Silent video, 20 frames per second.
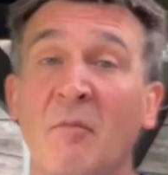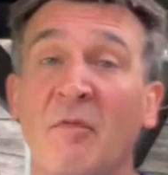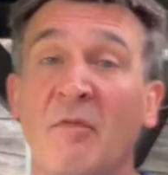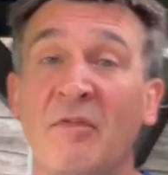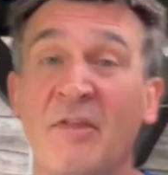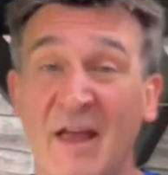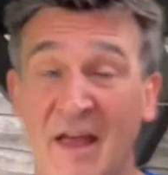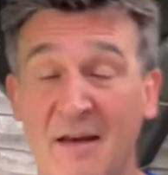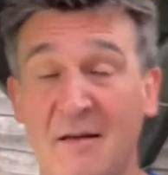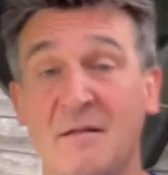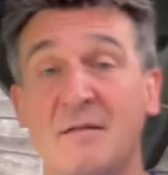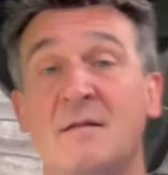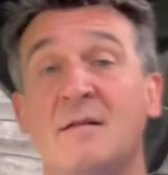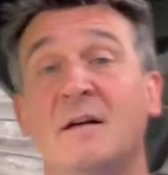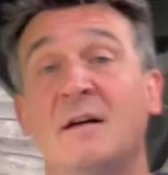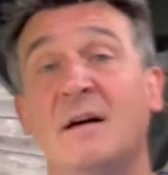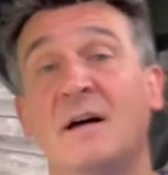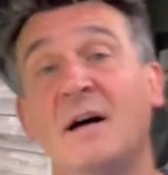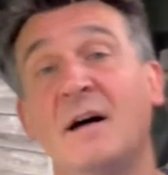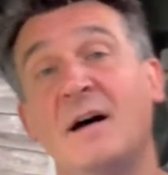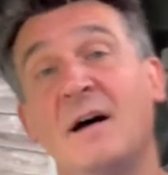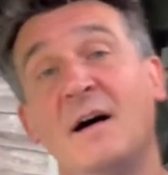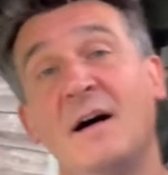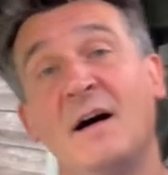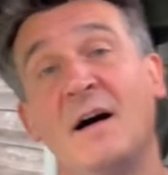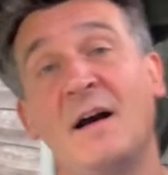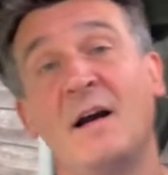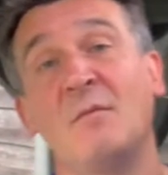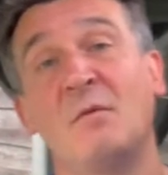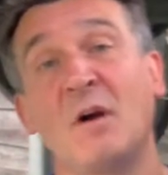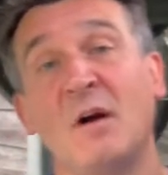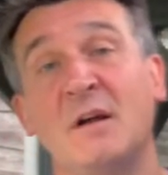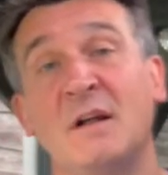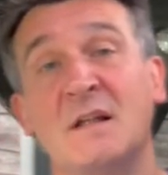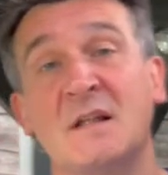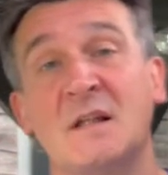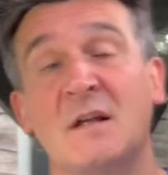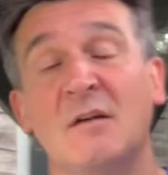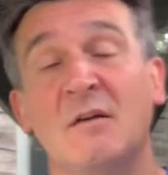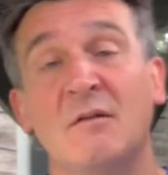Then I am going
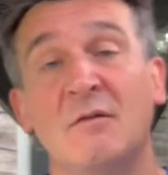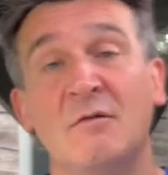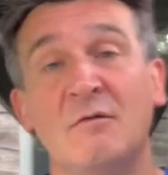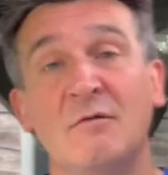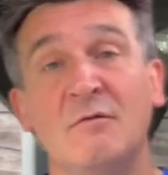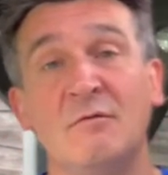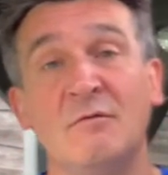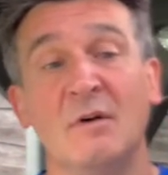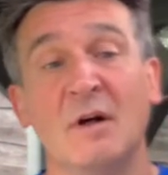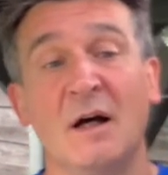to